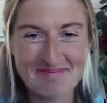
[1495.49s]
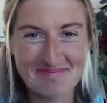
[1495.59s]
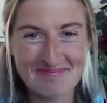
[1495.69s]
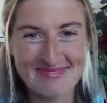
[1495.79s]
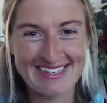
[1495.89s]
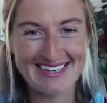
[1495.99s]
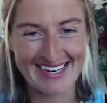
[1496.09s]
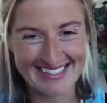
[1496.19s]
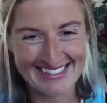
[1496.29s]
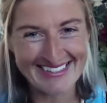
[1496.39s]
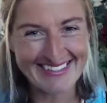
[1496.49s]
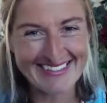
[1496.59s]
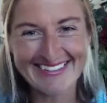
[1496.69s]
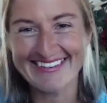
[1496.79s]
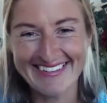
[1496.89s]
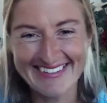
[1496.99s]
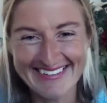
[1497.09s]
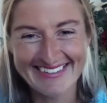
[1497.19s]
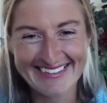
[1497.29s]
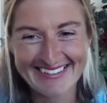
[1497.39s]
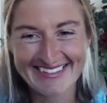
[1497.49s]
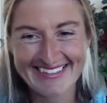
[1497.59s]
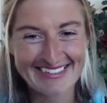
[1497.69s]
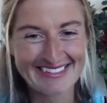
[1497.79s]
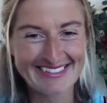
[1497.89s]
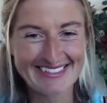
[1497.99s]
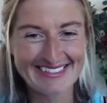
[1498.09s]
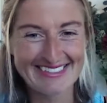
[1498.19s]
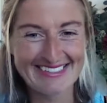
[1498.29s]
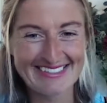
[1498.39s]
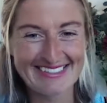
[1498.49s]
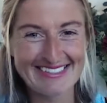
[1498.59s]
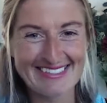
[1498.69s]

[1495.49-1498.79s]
Yeah. And because when